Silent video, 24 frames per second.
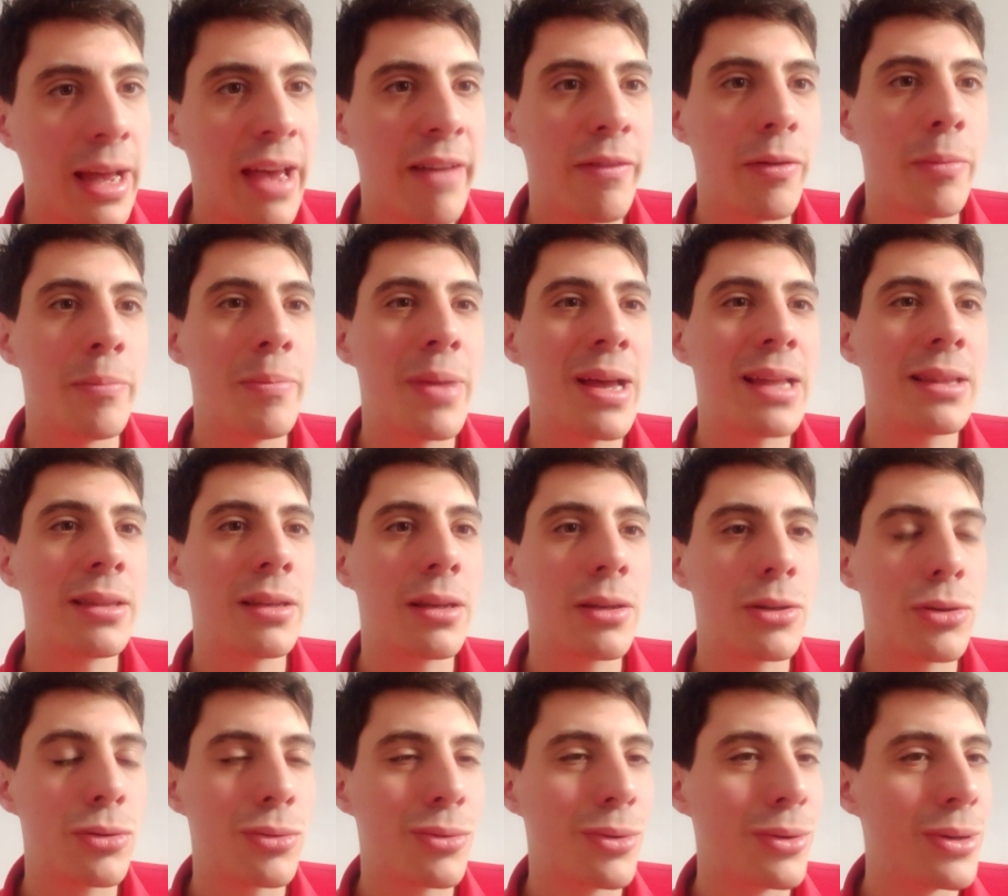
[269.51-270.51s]
have a better
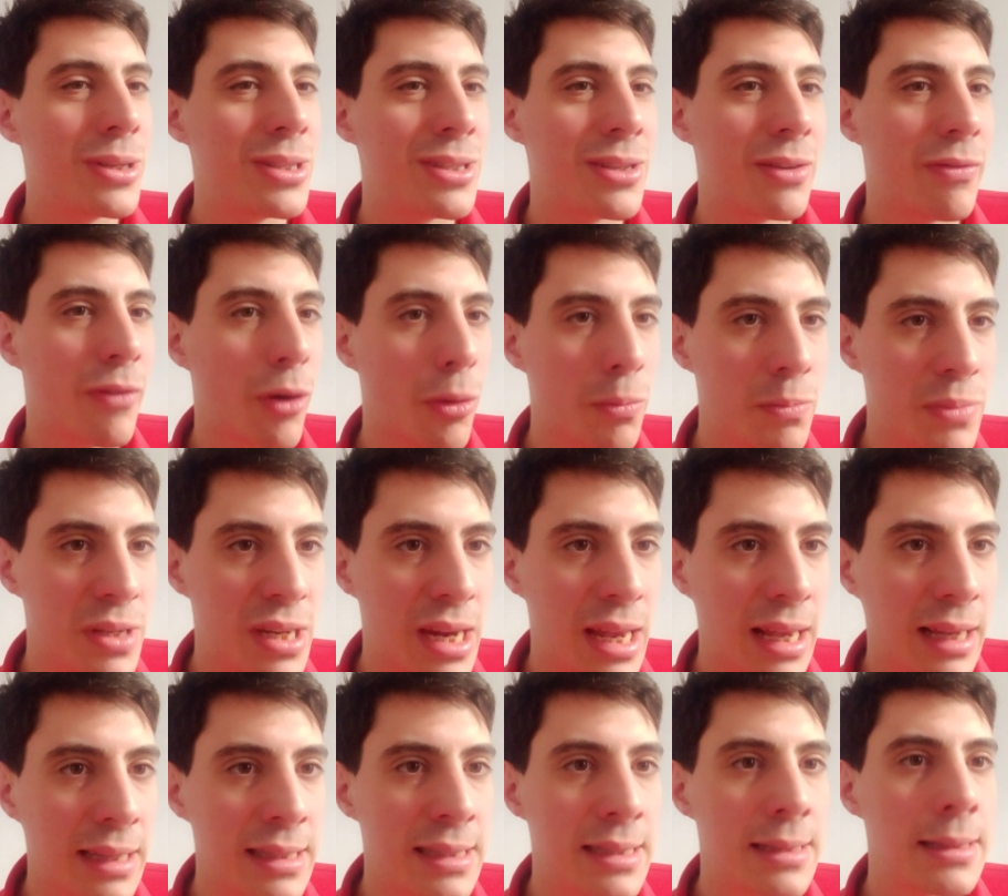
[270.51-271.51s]
choice of
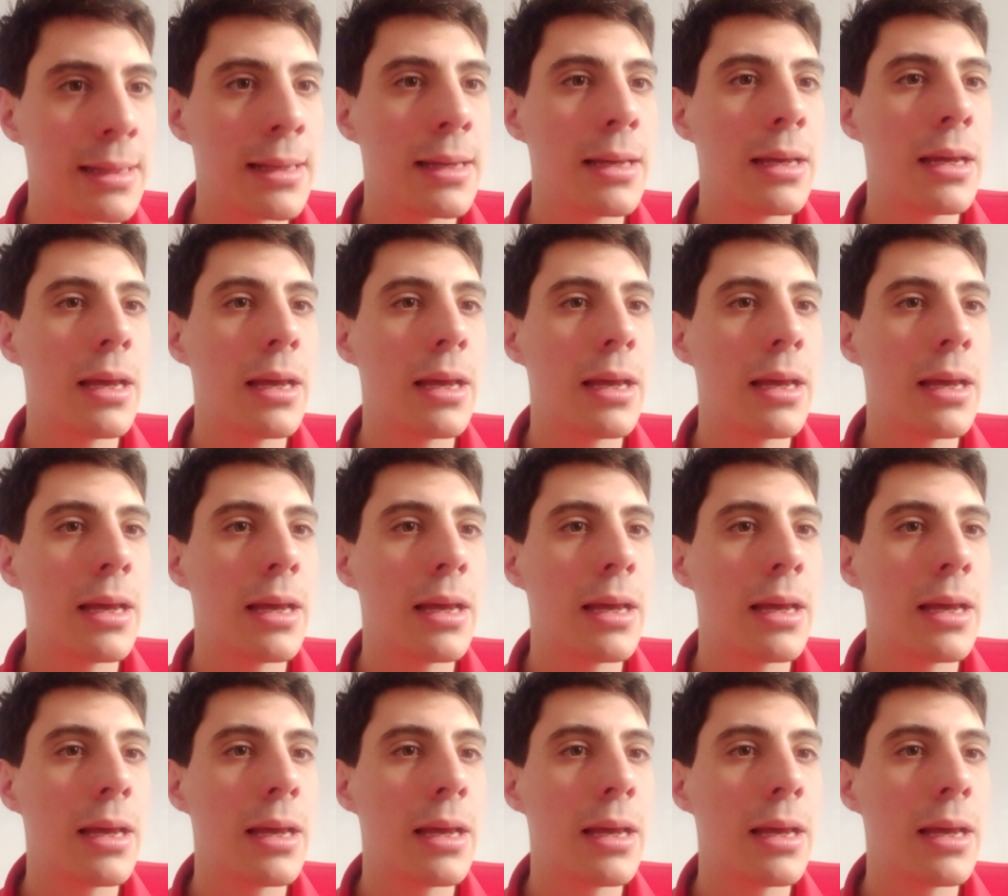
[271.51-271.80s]
objects,